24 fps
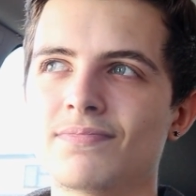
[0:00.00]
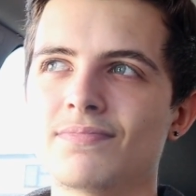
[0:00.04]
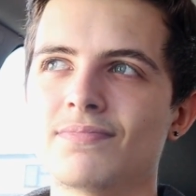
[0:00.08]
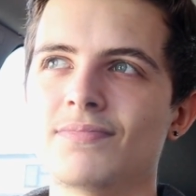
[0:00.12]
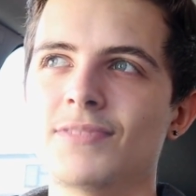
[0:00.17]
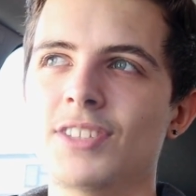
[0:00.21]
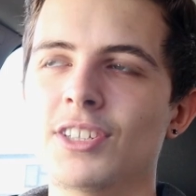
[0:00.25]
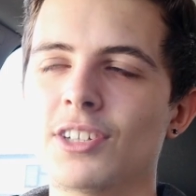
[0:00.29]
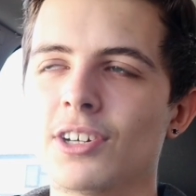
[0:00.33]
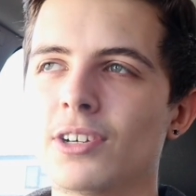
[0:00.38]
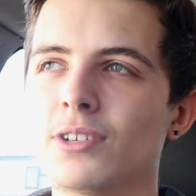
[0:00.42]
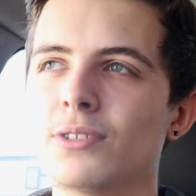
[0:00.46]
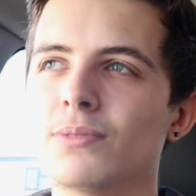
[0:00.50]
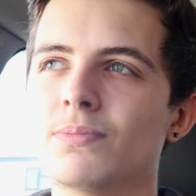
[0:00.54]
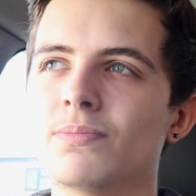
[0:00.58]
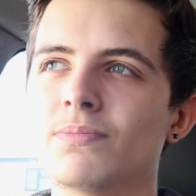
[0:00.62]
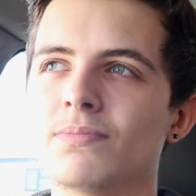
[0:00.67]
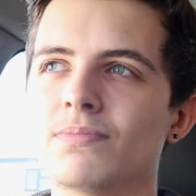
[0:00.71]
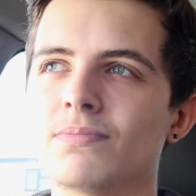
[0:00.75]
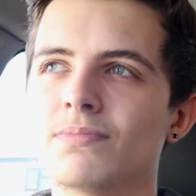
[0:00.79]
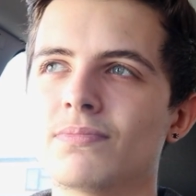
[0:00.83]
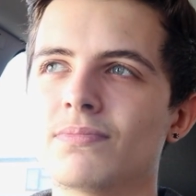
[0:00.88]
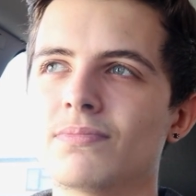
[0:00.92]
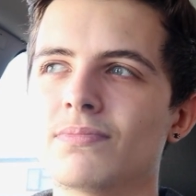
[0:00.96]
you know,
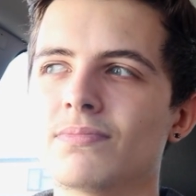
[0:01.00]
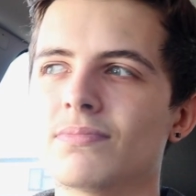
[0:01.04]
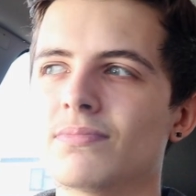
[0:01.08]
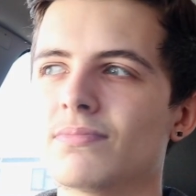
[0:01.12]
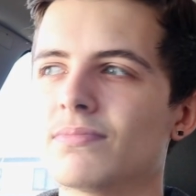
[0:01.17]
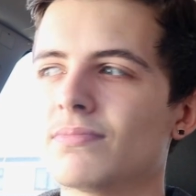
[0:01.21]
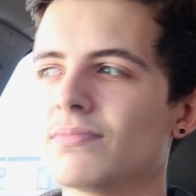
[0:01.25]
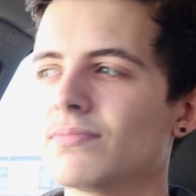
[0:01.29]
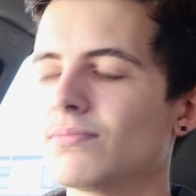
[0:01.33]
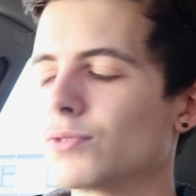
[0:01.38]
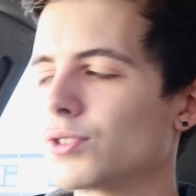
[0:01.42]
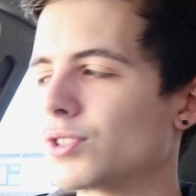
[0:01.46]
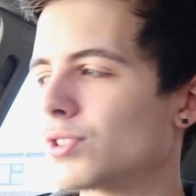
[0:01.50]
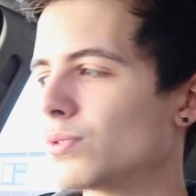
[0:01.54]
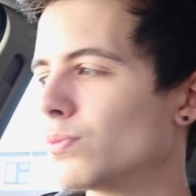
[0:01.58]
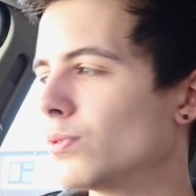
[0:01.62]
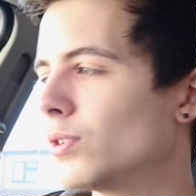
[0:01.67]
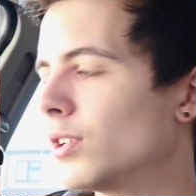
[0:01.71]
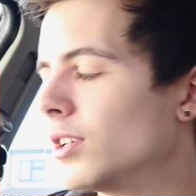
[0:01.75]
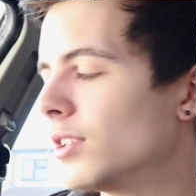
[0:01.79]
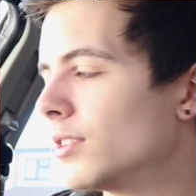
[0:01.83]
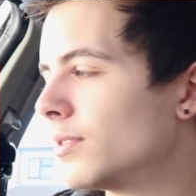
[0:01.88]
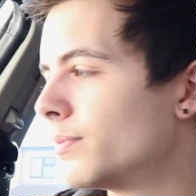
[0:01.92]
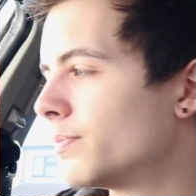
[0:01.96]
what's the
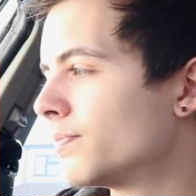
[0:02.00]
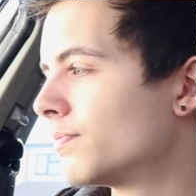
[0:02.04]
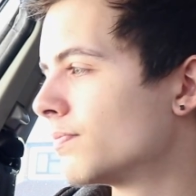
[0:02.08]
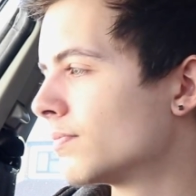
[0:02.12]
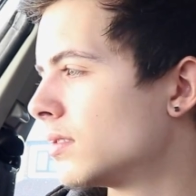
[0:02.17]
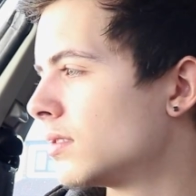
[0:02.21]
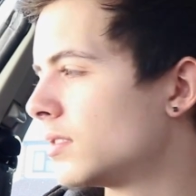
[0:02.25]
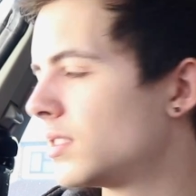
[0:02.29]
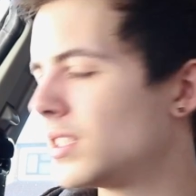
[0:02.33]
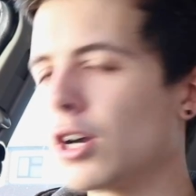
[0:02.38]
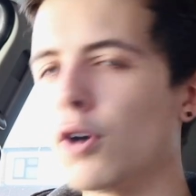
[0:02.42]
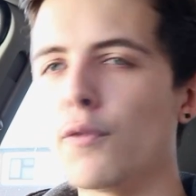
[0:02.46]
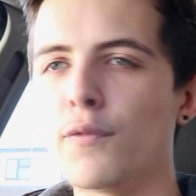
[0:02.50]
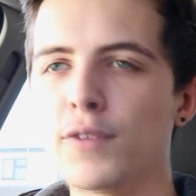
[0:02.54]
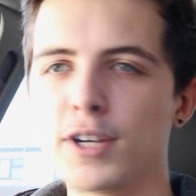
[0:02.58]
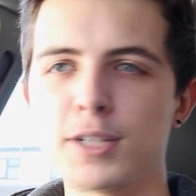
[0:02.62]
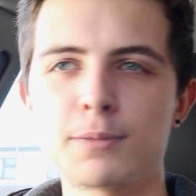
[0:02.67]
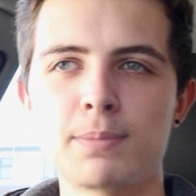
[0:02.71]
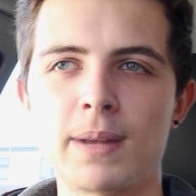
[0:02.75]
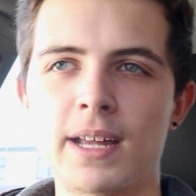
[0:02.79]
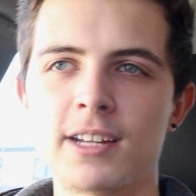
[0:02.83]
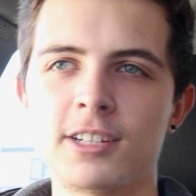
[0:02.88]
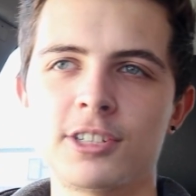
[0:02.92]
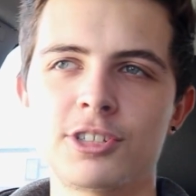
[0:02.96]
word,
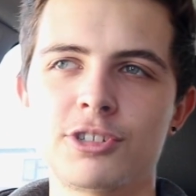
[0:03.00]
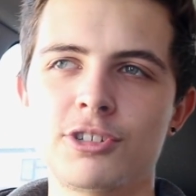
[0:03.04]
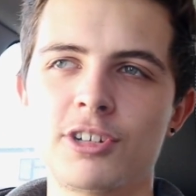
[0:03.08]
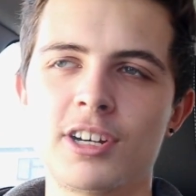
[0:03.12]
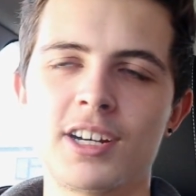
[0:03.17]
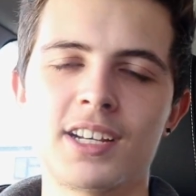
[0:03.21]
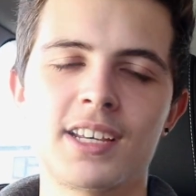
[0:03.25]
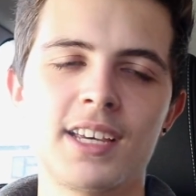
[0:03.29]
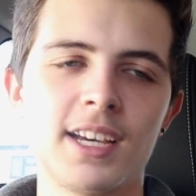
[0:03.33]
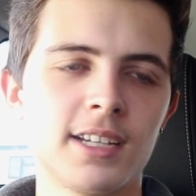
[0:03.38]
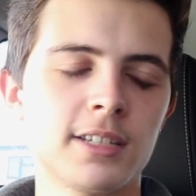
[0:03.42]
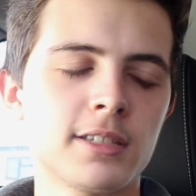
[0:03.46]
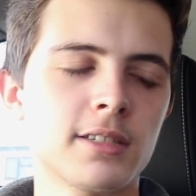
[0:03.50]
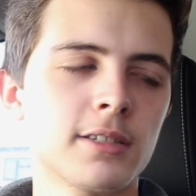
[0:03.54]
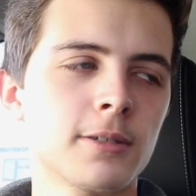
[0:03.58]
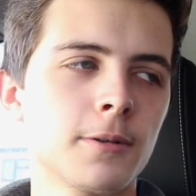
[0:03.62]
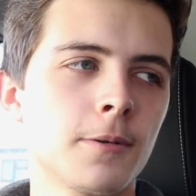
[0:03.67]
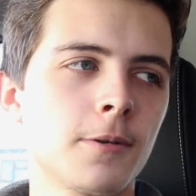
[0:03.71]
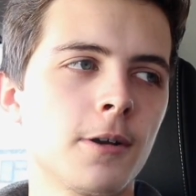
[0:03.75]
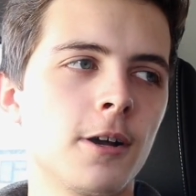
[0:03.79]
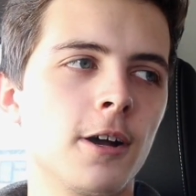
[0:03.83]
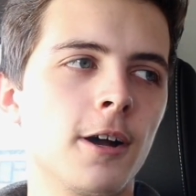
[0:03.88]
self-explanatory, I guess.